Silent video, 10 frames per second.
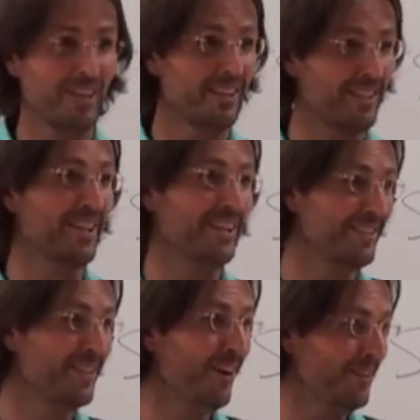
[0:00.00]
to connect
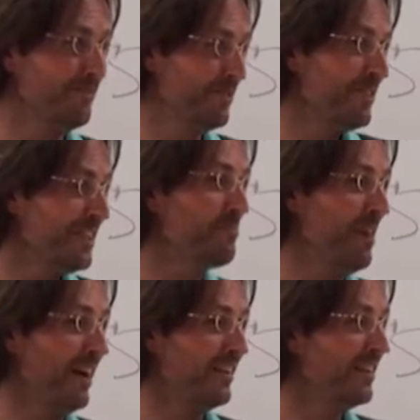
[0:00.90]
to God, if you think
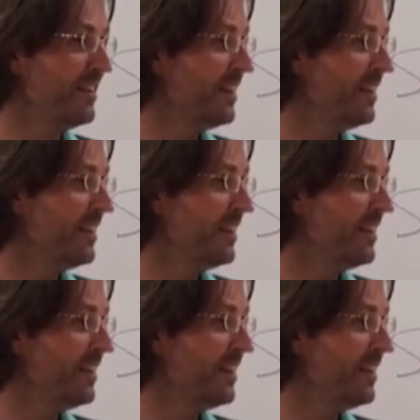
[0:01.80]
about it,